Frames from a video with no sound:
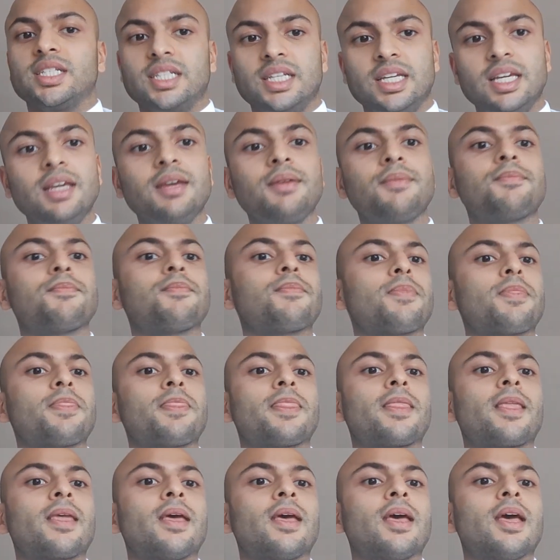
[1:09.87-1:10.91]

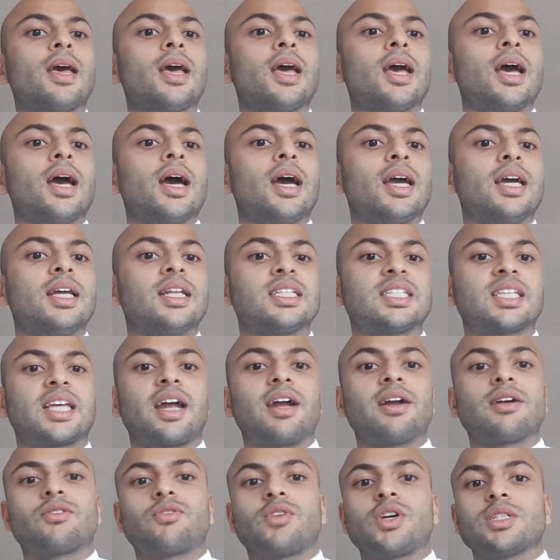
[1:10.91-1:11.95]
It is
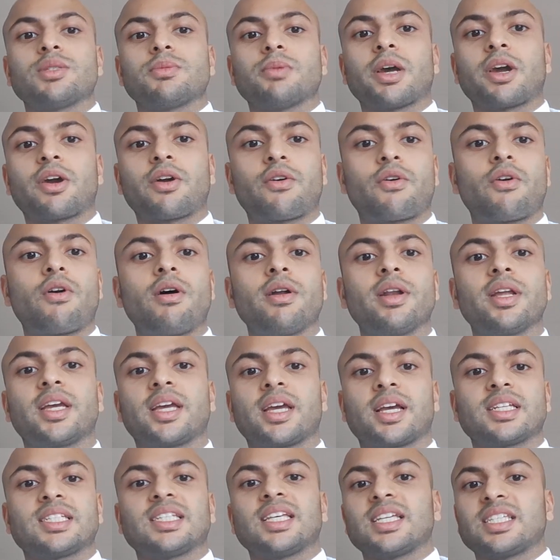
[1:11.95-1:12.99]
characterized by chronic
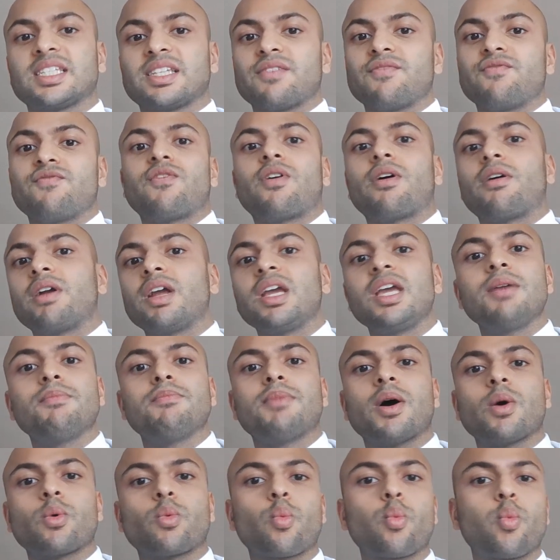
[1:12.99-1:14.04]
excessive worry
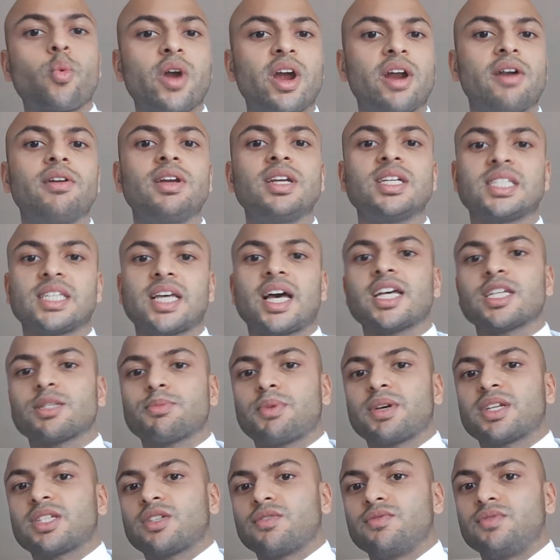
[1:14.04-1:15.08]
about various
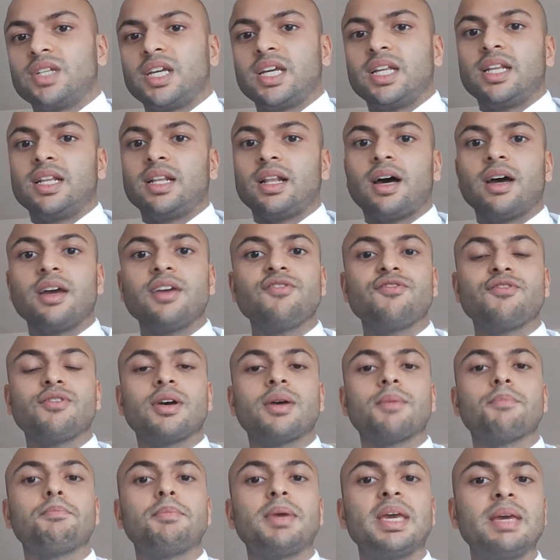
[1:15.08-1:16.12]
aspects of daily life.
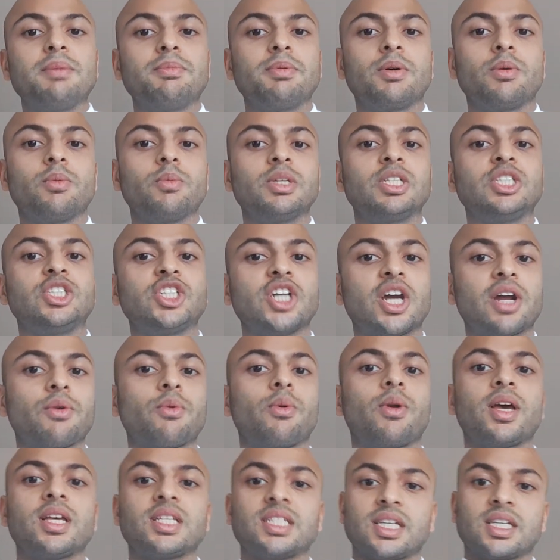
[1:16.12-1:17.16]
People with
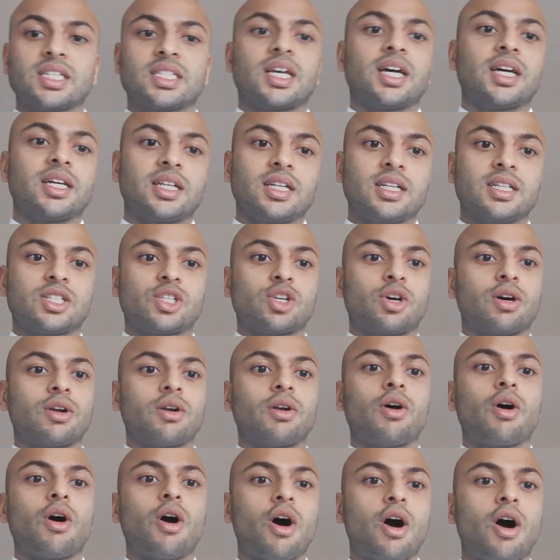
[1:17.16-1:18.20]
generalized anxiety
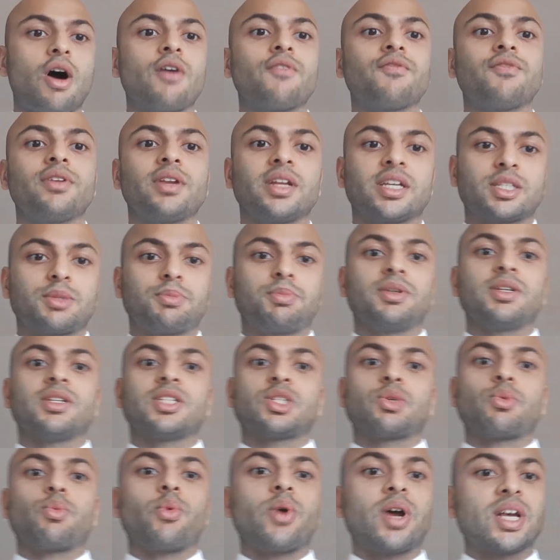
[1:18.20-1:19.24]
disorder often experience
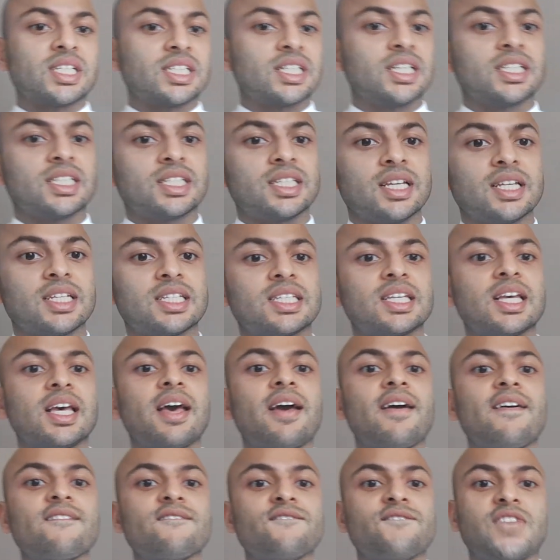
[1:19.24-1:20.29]
restlessness,
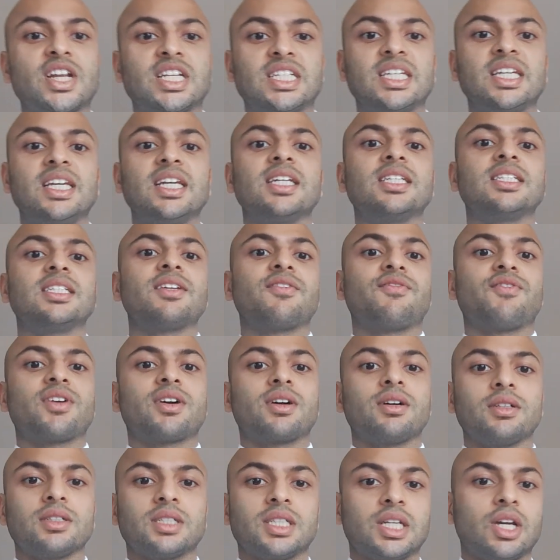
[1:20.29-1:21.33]
fatigue,
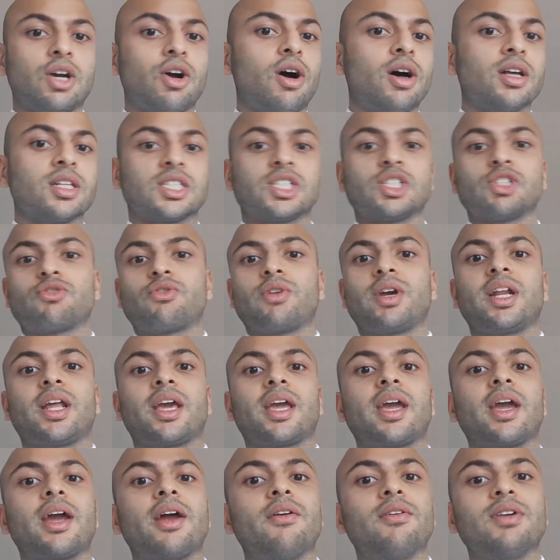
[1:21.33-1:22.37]
difficulty
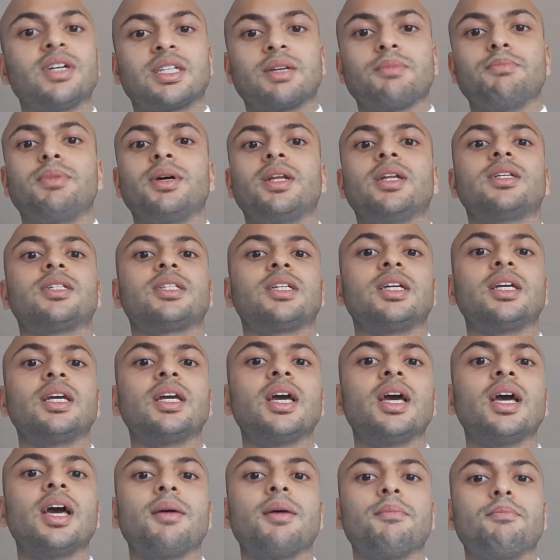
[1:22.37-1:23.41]
concentrating, irritability,
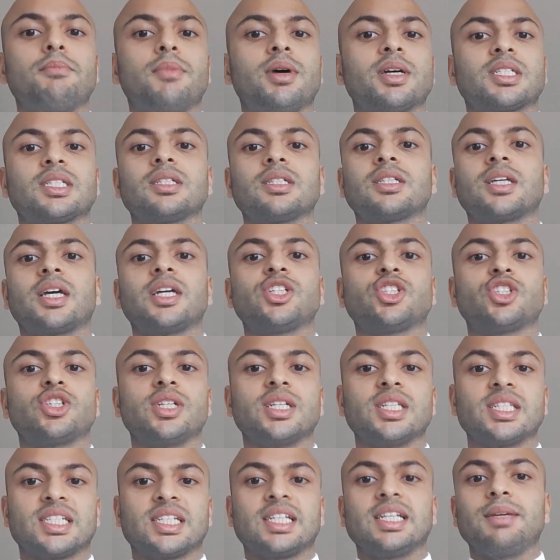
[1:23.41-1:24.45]
muscle tension,
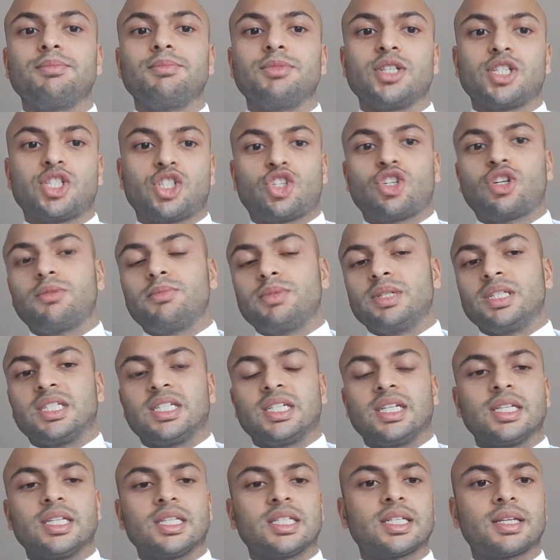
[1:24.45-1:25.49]
and sleep
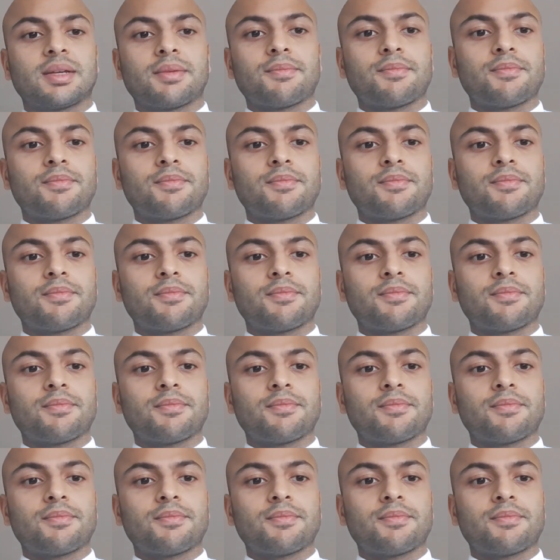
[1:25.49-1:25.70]
disturbances.